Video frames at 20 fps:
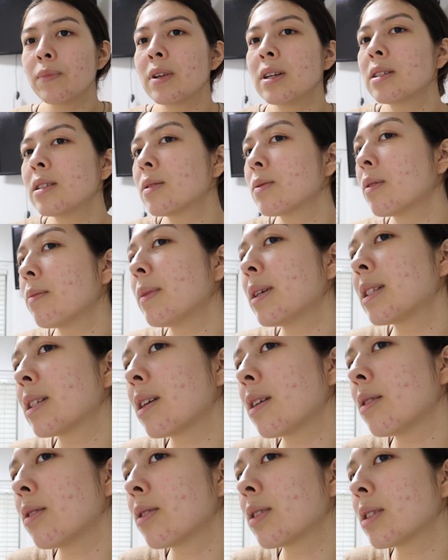This is what my
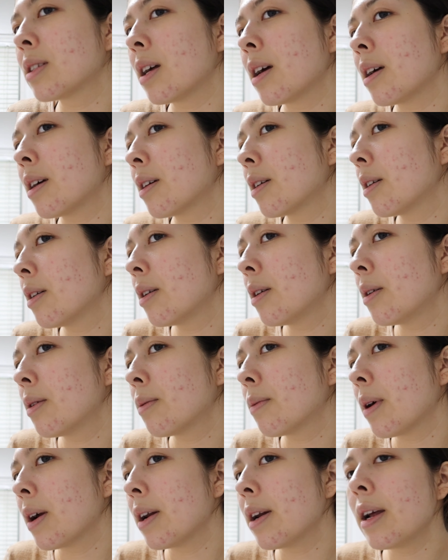skin looks like
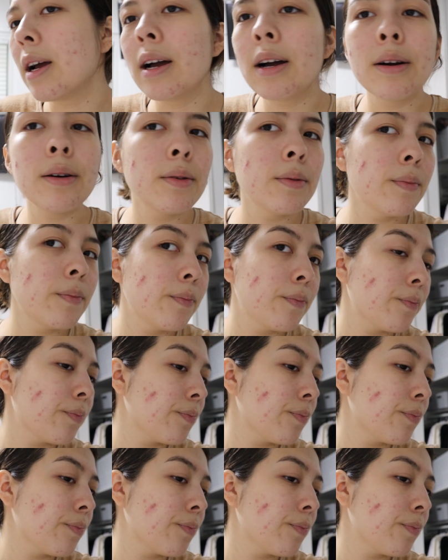right now.